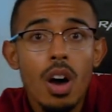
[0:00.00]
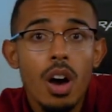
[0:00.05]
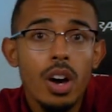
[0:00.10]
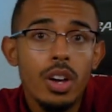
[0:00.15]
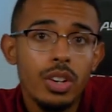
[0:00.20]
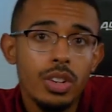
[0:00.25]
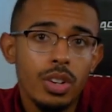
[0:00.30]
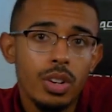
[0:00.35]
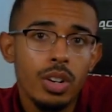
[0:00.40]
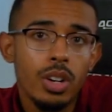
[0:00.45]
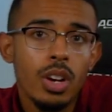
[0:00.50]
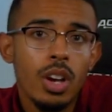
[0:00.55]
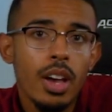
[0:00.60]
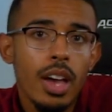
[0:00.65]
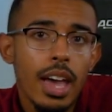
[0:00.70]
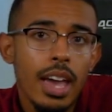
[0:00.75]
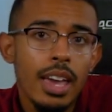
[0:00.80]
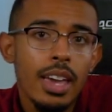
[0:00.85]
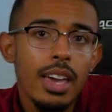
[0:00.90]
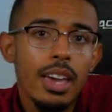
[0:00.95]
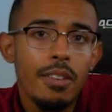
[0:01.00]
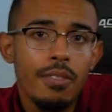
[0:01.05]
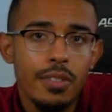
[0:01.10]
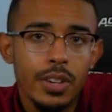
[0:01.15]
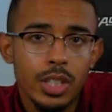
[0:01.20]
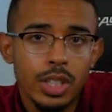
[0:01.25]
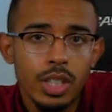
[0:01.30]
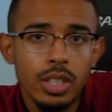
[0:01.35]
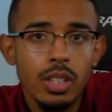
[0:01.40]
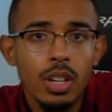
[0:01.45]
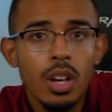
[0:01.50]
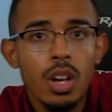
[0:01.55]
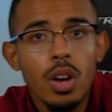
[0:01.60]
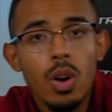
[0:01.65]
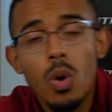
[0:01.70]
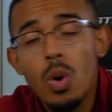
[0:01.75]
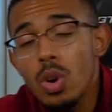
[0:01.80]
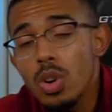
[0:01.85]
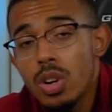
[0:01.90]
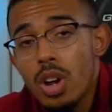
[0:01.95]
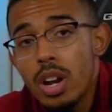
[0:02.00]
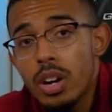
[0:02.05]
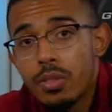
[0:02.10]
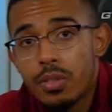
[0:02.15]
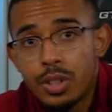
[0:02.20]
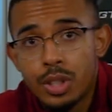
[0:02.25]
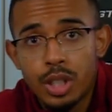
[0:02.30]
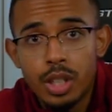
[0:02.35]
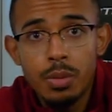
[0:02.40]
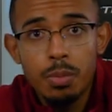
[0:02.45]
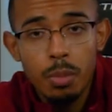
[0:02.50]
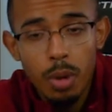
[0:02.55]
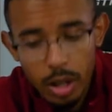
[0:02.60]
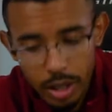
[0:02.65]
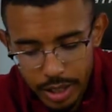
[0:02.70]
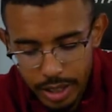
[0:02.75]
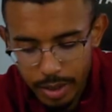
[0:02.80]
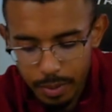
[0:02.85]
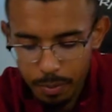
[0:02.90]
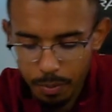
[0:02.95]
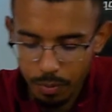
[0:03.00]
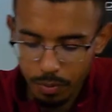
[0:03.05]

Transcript: under a efficient or non-efficient market.